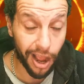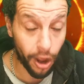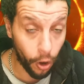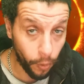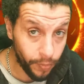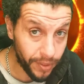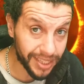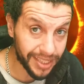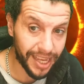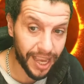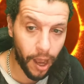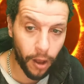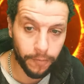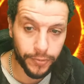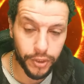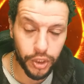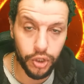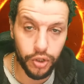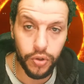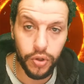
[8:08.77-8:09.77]
I hope this
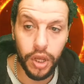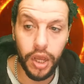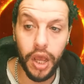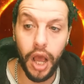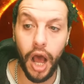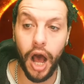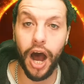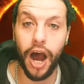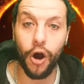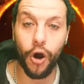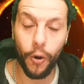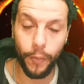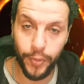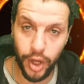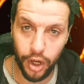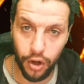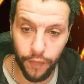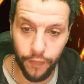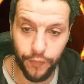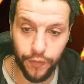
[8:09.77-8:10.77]
helped you. I
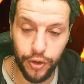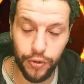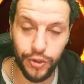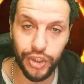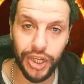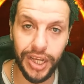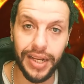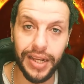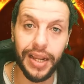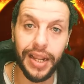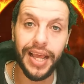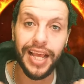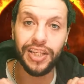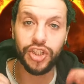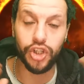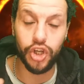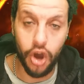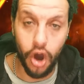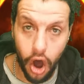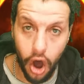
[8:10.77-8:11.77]
hope the confusion
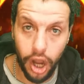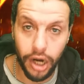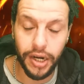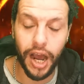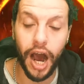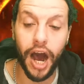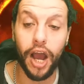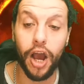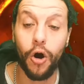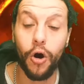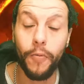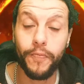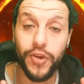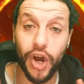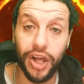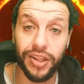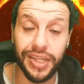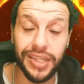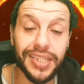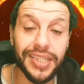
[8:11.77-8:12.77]
is gone. I
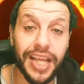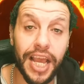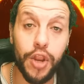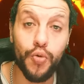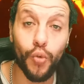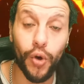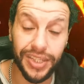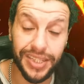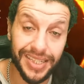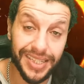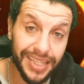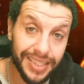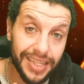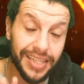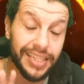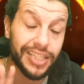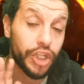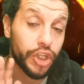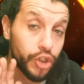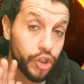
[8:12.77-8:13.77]
hope you understand what
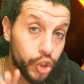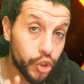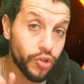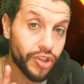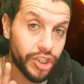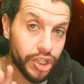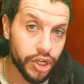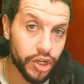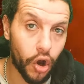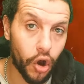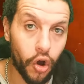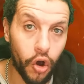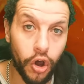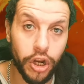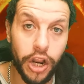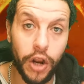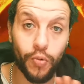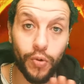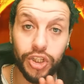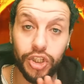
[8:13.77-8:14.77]
settings you should turn
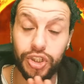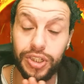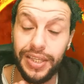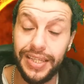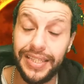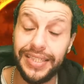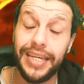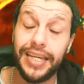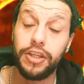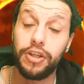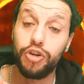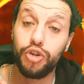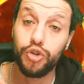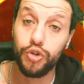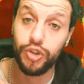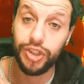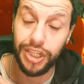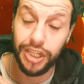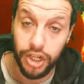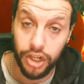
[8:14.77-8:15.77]
on and what setting you
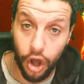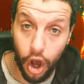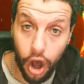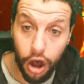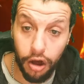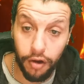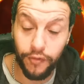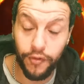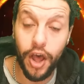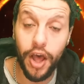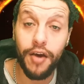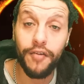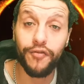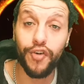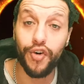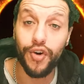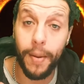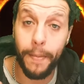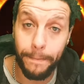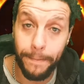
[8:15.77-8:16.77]
should turn off
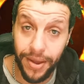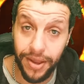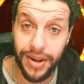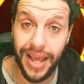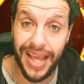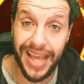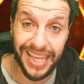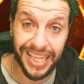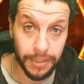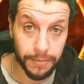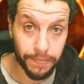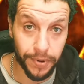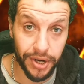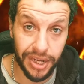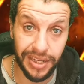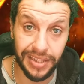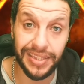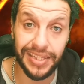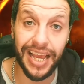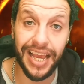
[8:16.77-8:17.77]
for a better
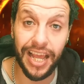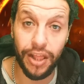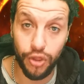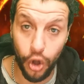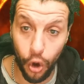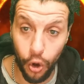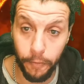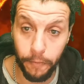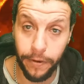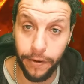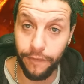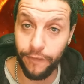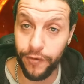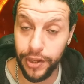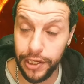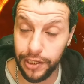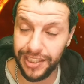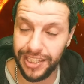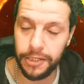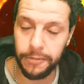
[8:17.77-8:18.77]
experience in the open
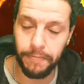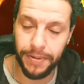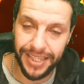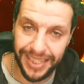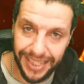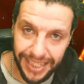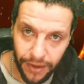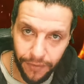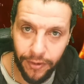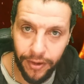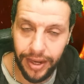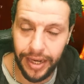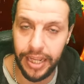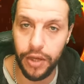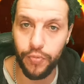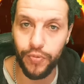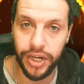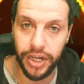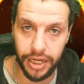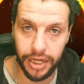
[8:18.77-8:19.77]
field,
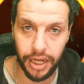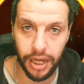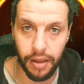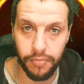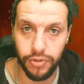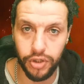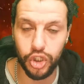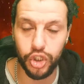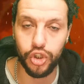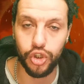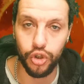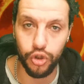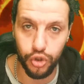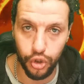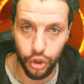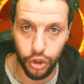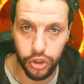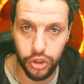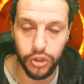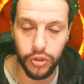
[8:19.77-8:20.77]
specifically when it comes to
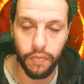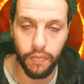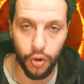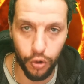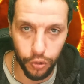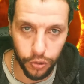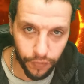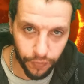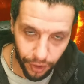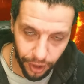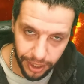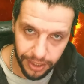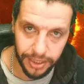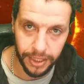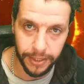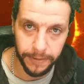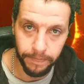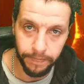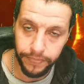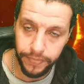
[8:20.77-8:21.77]
dot mode
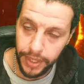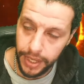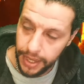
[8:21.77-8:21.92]
fighting.